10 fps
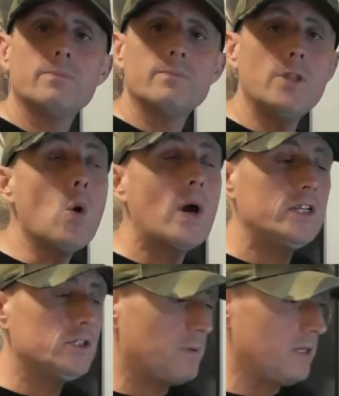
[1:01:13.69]
No
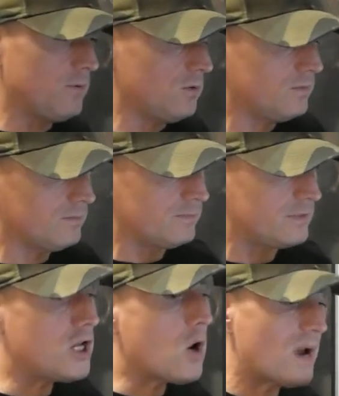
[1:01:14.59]
end, people
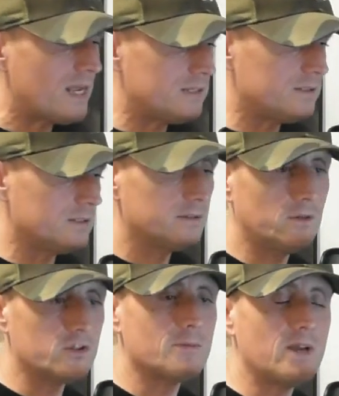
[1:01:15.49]
no end.
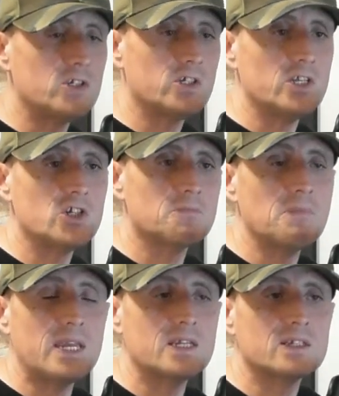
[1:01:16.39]
Not to mention, it just
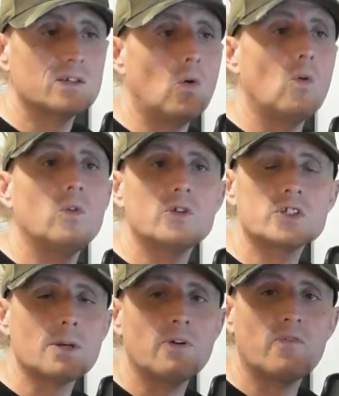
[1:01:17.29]
makes all the
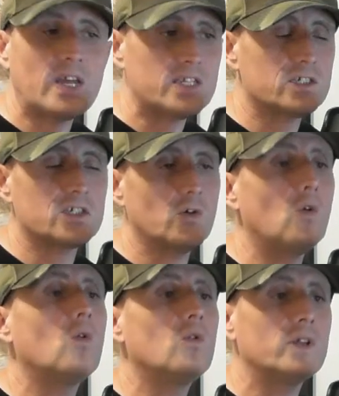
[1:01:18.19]
summer fests and
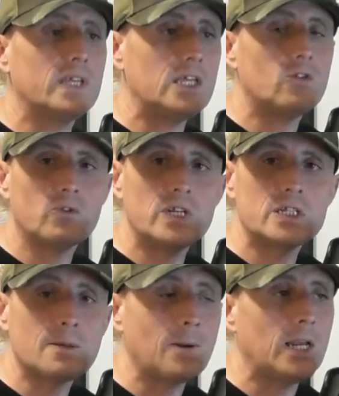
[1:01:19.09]
all the
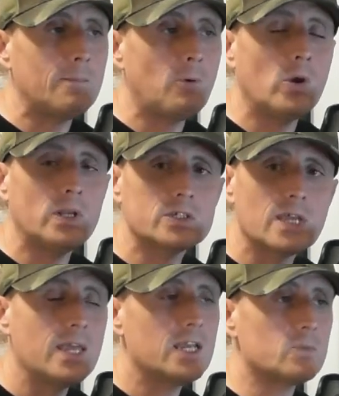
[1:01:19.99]
E3s completely pointless
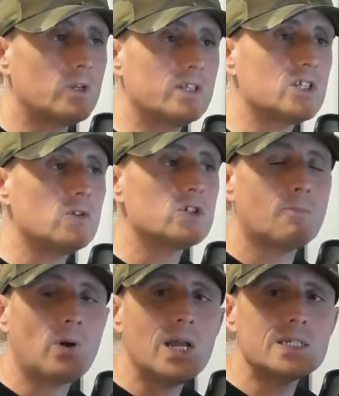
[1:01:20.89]
because there's no
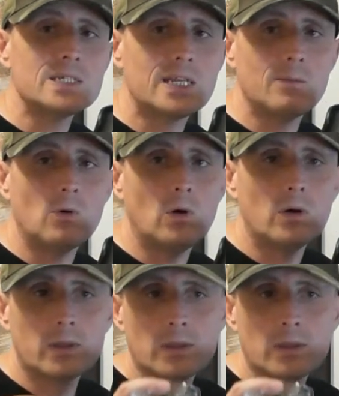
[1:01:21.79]
surprises anymore.